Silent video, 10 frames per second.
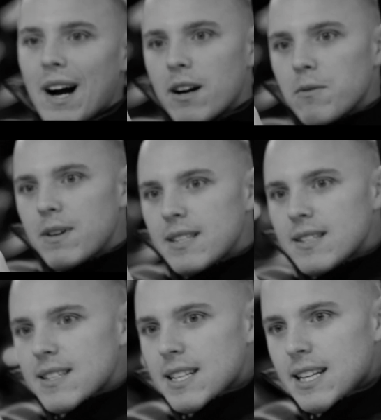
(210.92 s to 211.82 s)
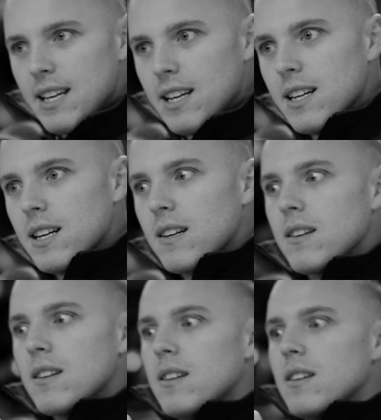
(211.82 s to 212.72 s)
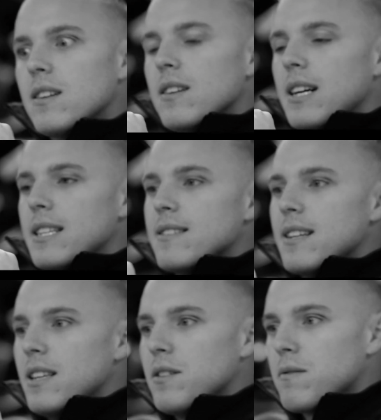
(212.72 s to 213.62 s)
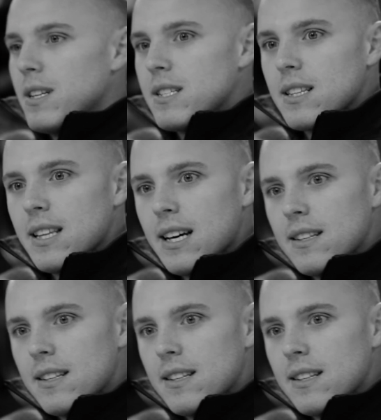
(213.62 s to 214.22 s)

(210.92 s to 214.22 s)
are we sitting here? I'd say the reason that